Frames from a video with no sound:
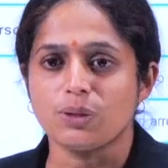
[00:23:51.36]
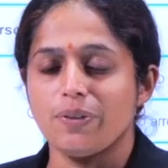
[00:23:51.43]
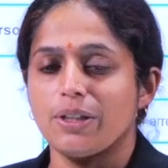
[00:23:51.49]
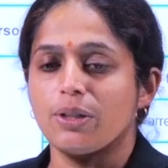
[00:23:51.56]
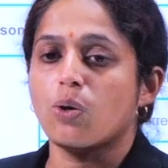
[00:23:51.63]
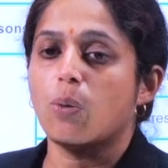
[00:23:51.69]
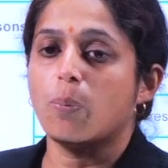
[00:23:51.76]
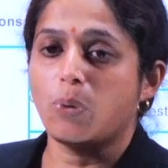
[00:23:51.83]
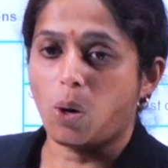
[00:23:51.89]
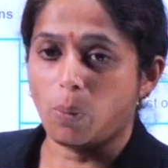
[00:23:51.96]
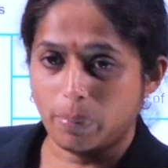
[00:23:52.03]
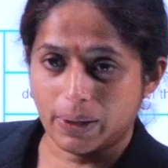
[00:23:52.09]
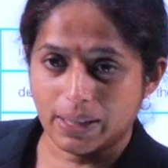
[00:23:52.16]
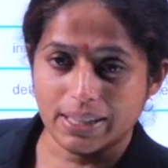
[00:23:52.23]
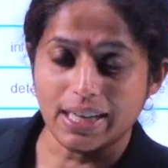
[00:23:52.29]
video.
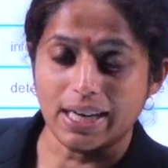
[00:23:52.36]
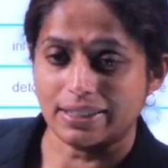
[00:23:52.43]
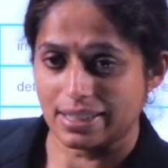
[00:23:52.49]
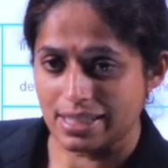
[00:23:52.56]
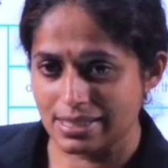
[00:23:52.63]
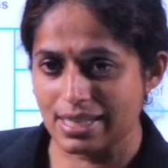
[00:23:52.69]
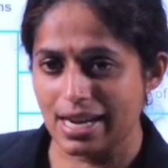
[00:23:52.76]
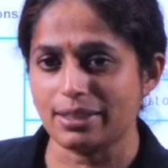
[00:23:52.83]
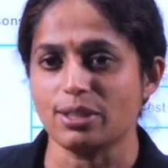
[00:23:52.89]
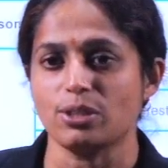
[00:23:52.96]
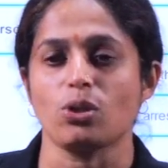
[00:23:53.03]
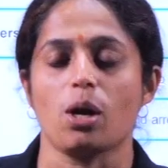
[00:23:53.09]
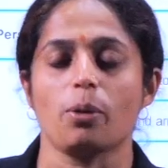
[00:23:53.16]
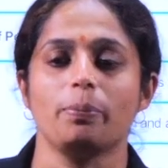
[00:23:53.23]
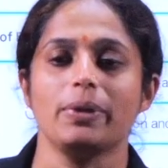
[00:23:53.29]
Properly understand the
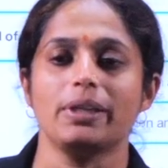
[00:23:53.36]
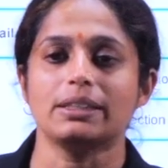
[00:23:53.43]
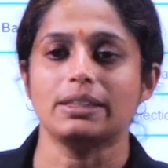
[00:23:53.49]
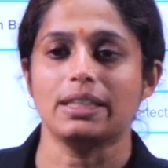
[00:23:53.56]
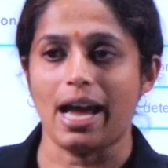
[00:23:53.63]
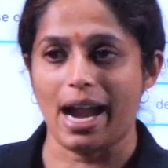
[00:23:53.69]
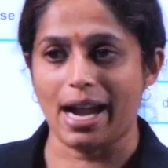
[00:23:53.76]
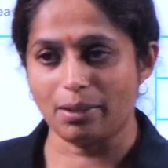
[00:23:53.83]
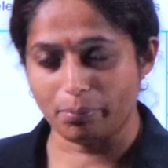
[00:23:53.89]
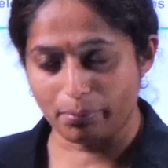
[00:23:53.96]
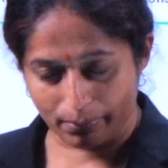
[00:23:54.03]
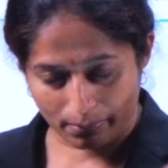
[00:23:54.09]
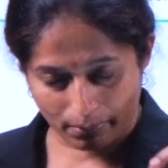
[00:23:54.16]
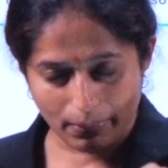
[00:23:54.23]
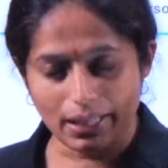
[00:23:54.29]
topics
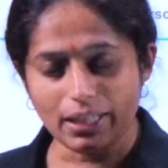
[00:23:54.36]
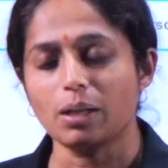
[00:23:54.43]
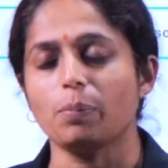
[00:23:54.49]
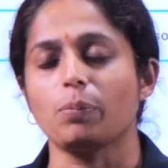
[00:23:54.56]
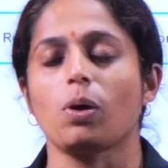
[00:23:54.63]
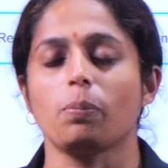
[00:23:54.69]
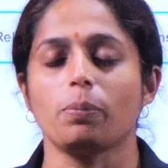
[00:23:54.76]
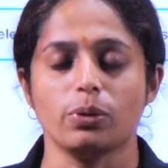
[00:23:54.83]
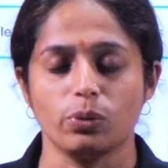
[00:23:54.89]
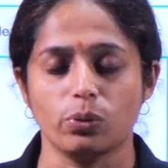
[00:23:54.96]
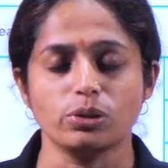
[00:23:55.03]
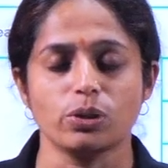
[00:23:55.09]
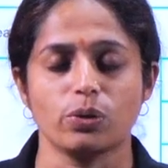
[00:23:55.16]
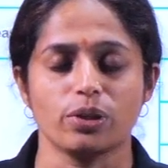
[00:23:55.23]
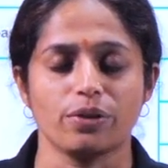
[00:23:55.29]
and make a proper
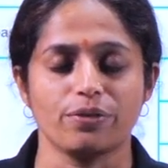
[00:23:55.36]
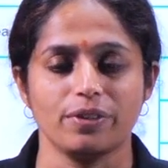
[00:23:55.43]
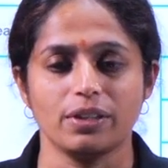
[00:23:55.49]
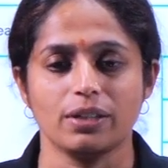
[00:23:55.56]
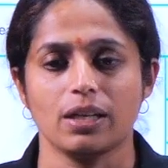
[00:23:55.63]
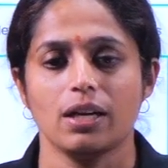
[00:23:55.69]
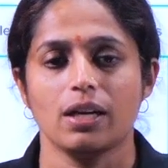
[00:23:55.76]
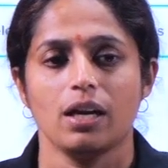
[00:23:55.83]
notes out of it,